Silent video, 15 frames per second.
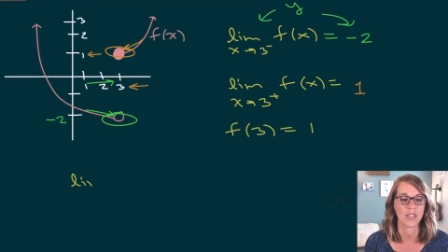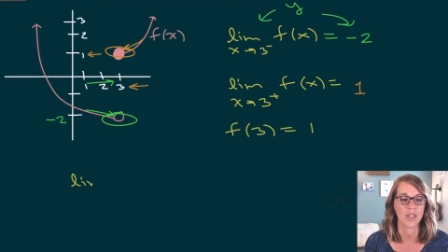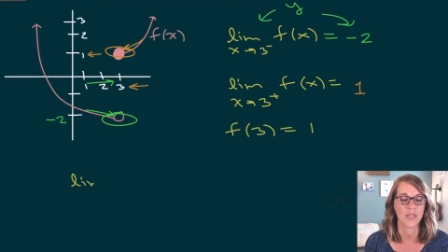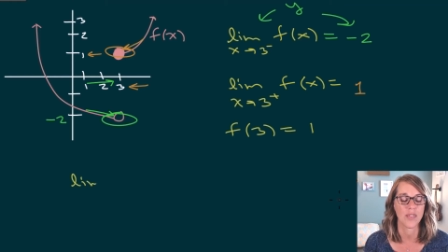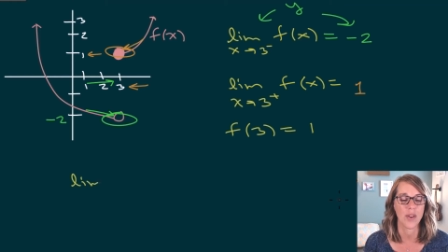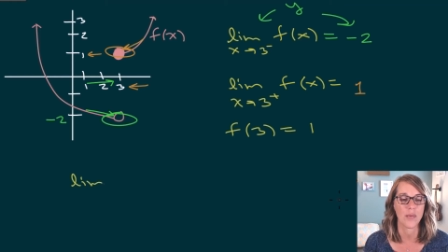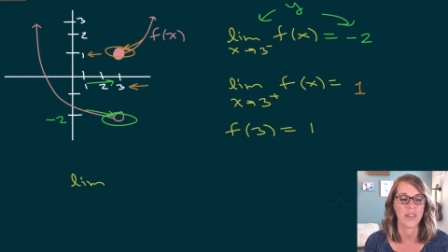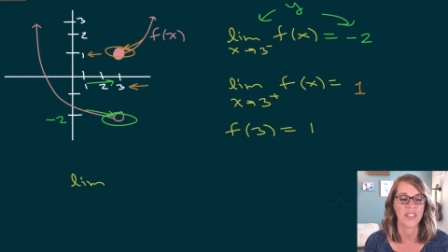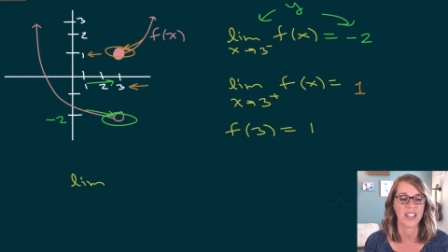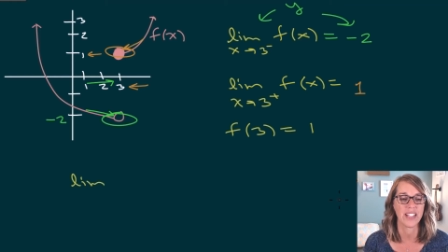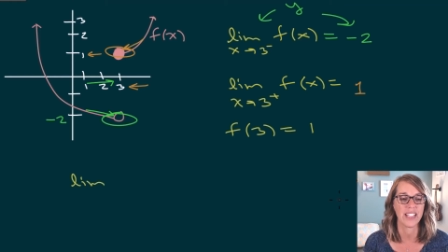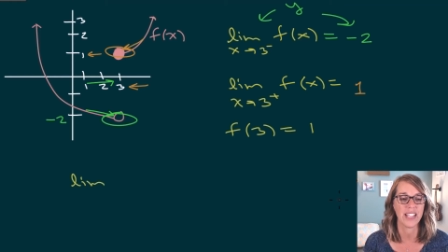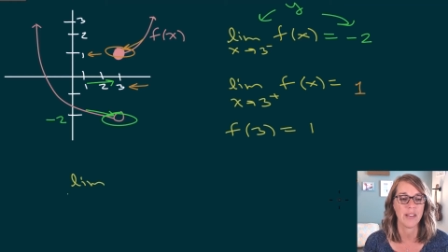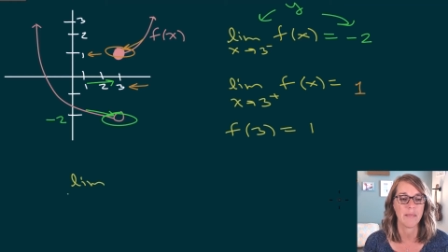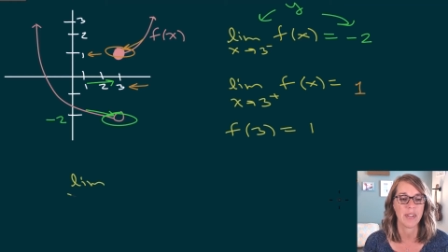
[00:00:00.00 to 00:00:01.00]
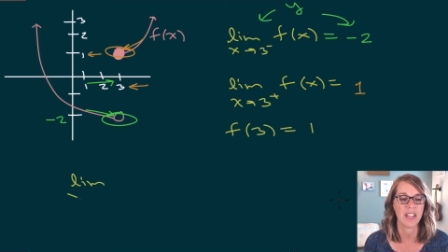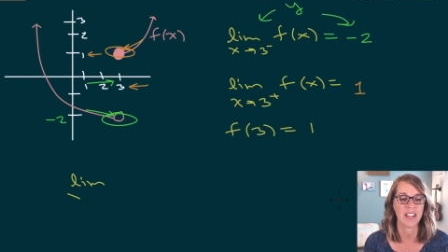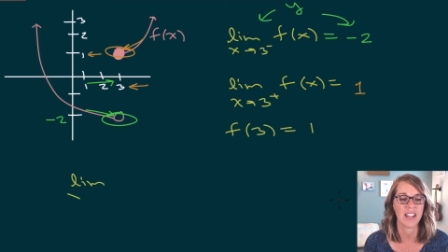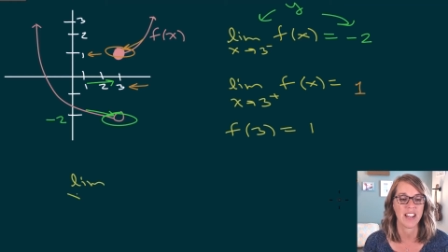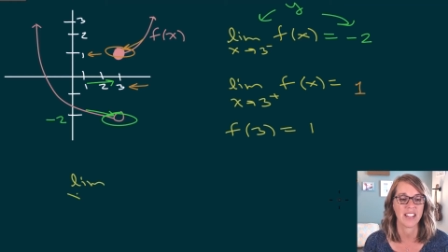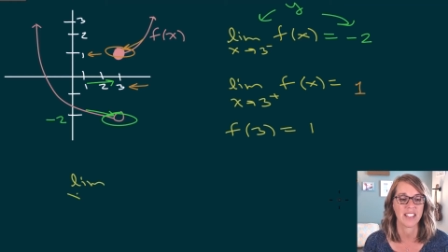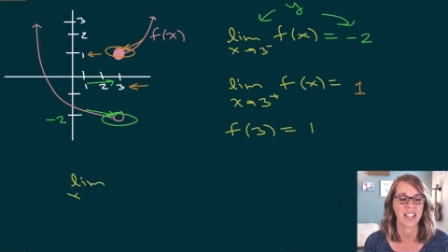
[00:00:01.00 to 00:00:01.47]
So if I want the
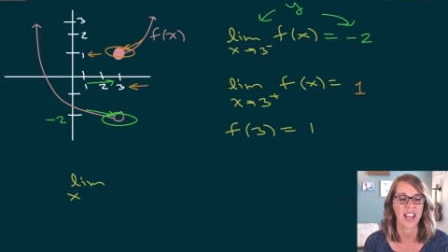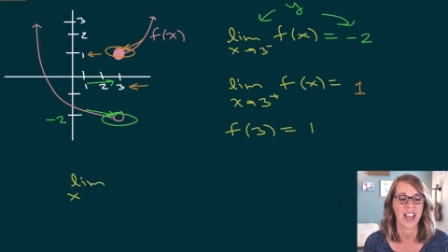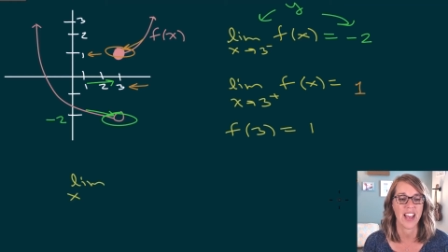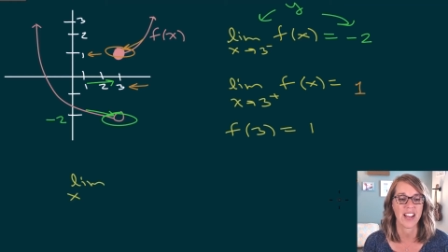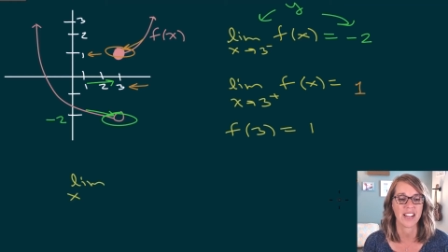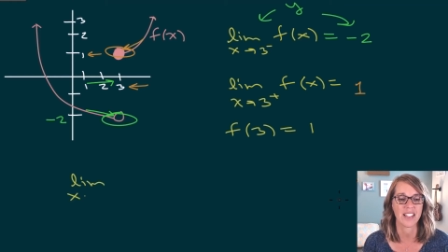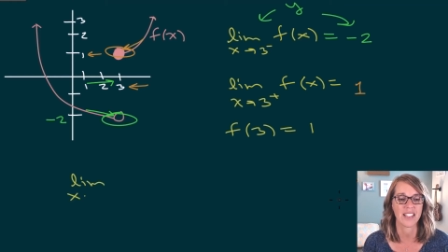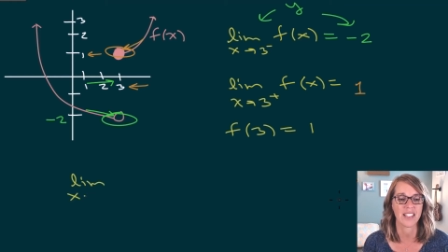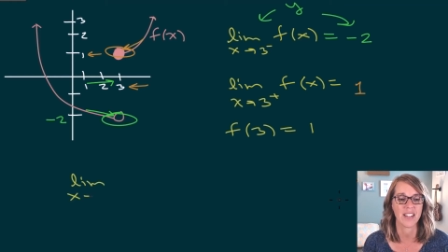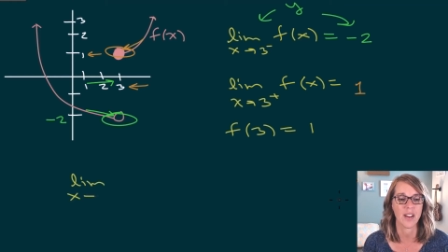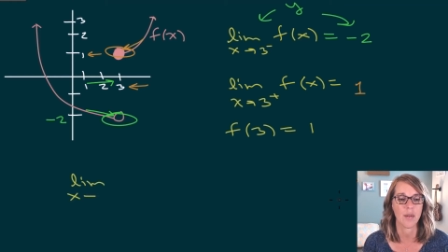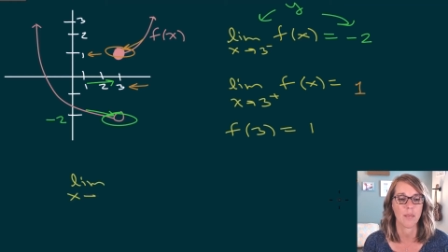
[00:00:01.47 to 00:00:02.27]
limit as x